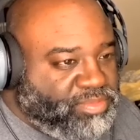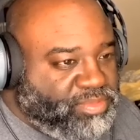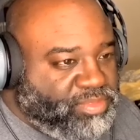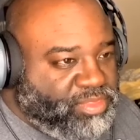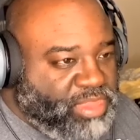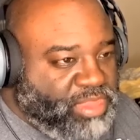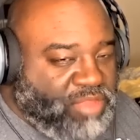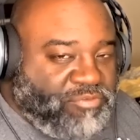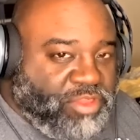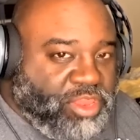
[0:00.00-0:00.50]

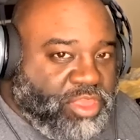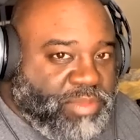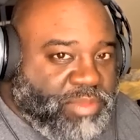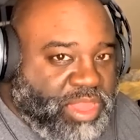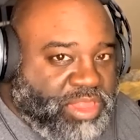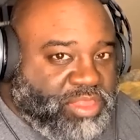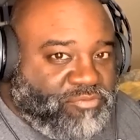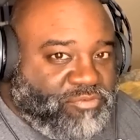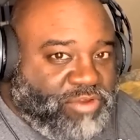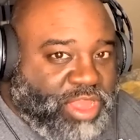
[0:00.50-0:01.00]
They really
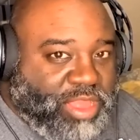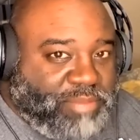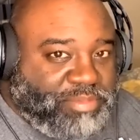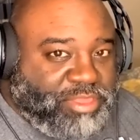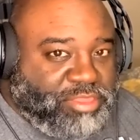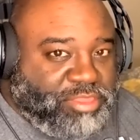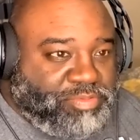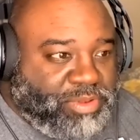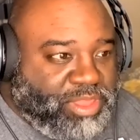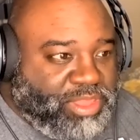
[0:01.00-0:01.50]
about to rob
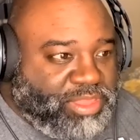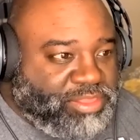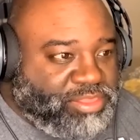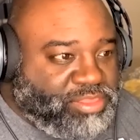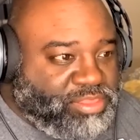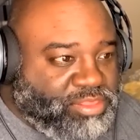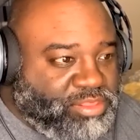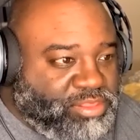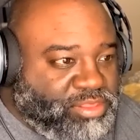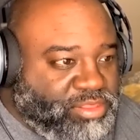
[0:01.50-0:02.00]
this
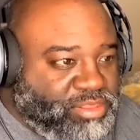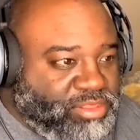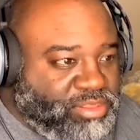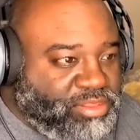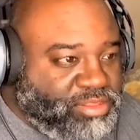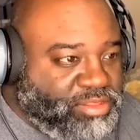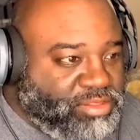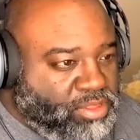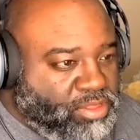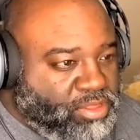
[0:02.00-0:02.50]
place.
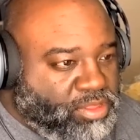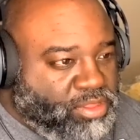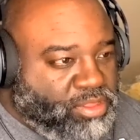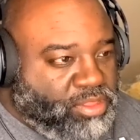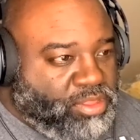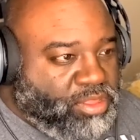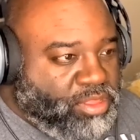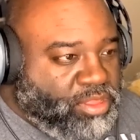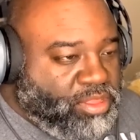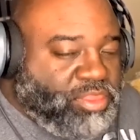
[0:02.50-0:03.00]

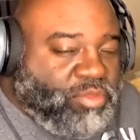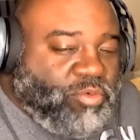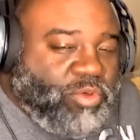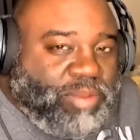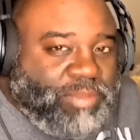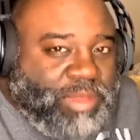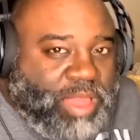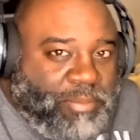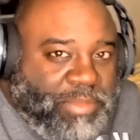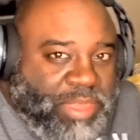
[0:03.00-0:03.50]
So what
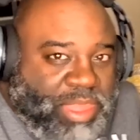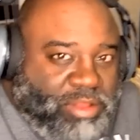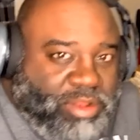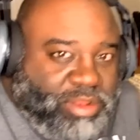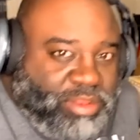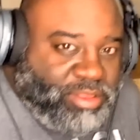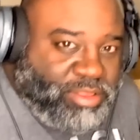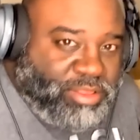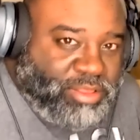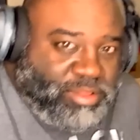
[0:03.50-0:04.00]
about Milton?